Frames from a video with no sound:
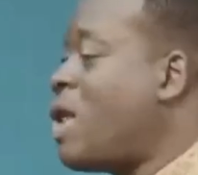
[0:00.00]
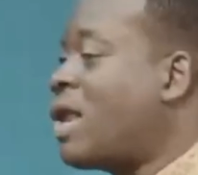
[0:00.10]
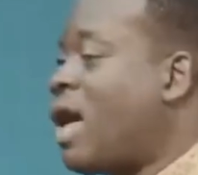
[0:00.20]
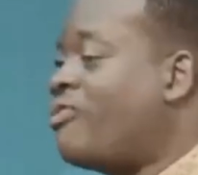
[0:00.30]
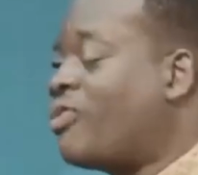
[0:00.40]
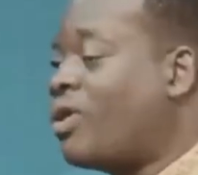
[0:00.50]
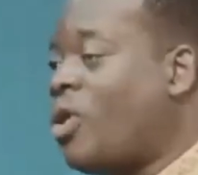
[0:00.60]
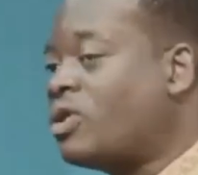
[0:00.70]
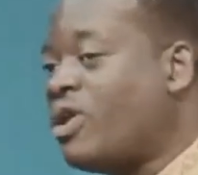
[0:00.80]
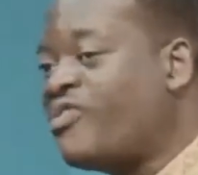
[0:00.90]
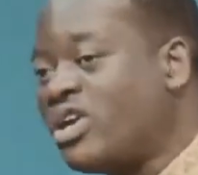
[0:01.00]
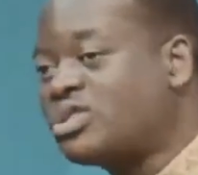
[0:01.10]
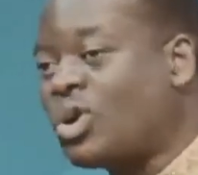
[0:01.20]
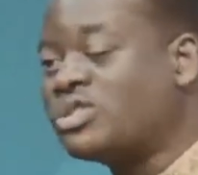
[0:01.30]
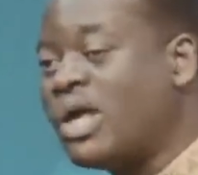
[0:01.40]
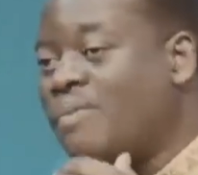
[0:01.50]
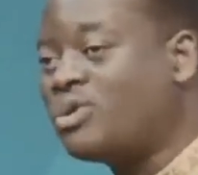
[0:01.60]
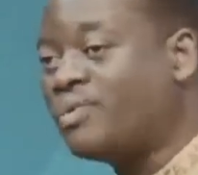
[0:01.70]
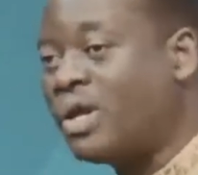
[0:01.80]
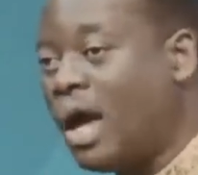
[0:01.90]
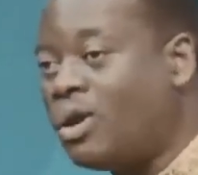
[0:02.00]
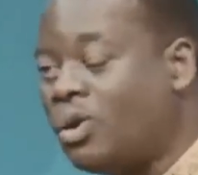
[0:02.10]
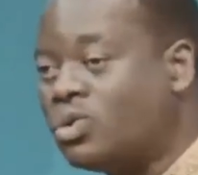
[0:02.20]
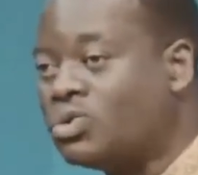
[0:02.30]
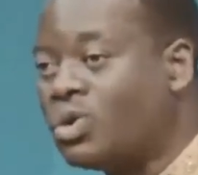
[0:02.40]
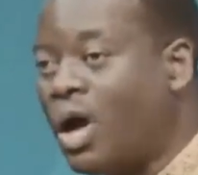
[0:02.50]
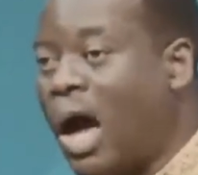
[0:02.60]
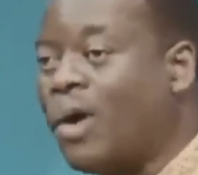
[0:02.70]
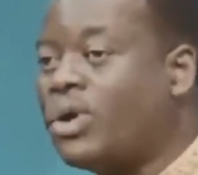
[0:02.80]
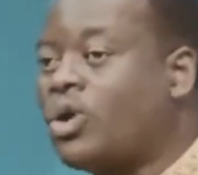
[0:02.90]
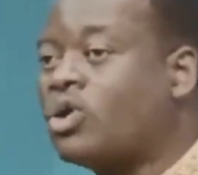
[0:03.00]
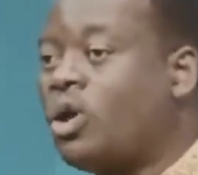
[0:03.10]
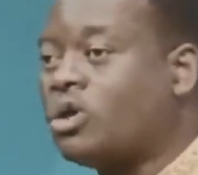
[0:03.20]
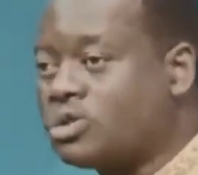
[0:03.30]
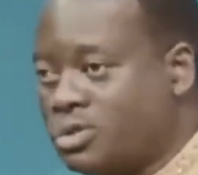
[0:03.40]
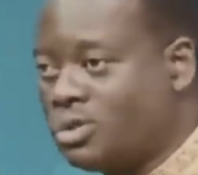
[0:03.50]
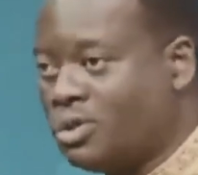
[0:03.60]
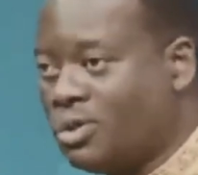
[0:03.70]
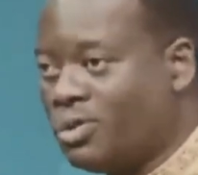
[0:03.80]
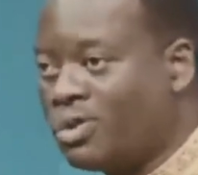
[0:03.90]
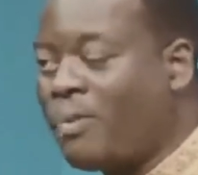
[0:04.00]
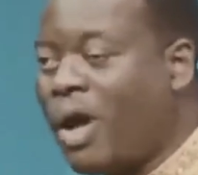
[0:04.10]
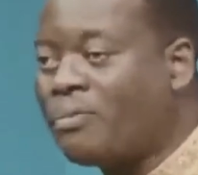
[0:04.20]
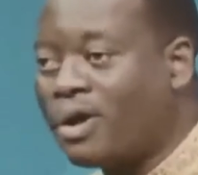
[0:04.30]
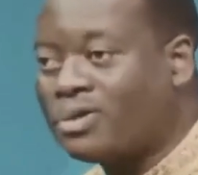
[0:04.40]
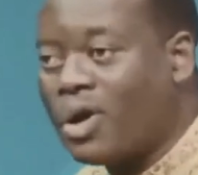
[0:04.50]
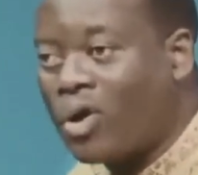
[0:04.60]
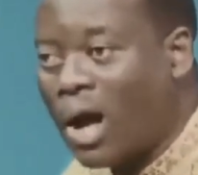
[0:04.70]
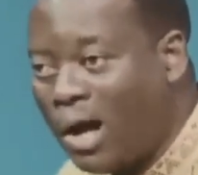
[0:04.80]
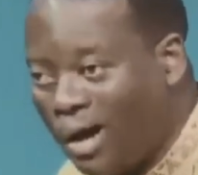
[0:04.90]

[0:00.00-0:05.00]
I now got the first consignment of the download and we got lost, the bike man said, okay.